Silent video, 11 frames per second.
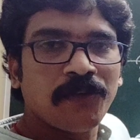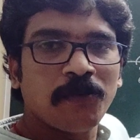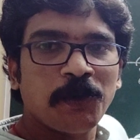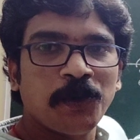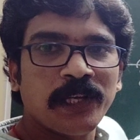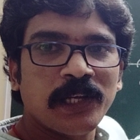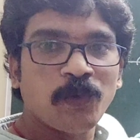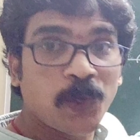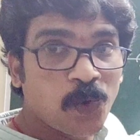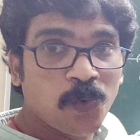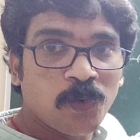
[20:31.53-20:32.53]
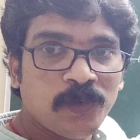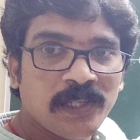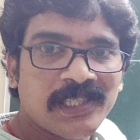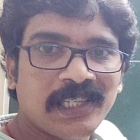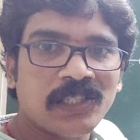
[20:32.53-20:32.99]
butane. We know the
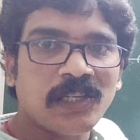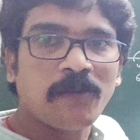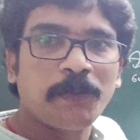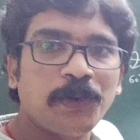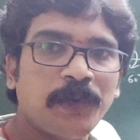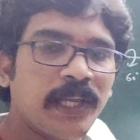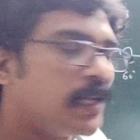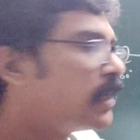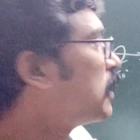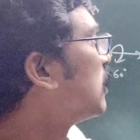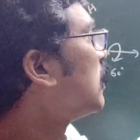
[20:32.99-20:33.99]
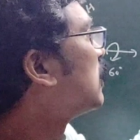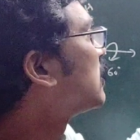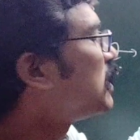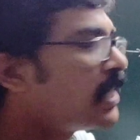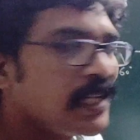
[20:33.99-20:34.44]
structure of butane.
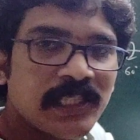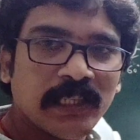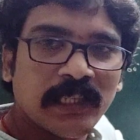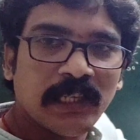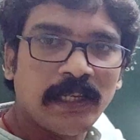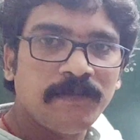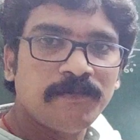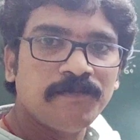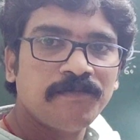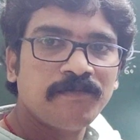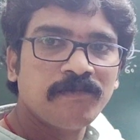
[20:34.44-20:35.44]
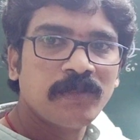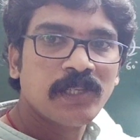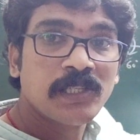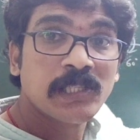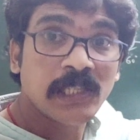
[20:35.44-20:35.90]
CH3,
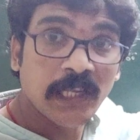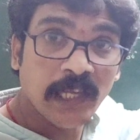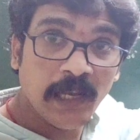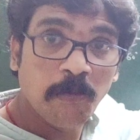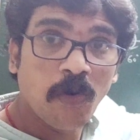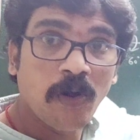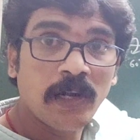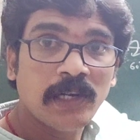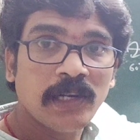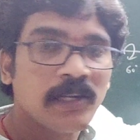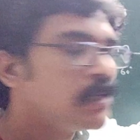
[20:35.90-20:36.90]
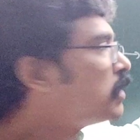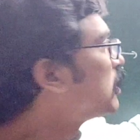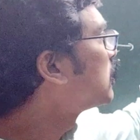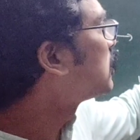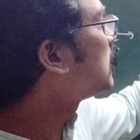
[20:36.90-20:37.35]
single bond,
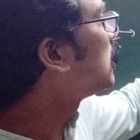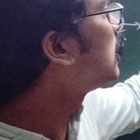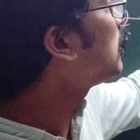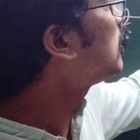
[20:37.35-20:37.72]
C,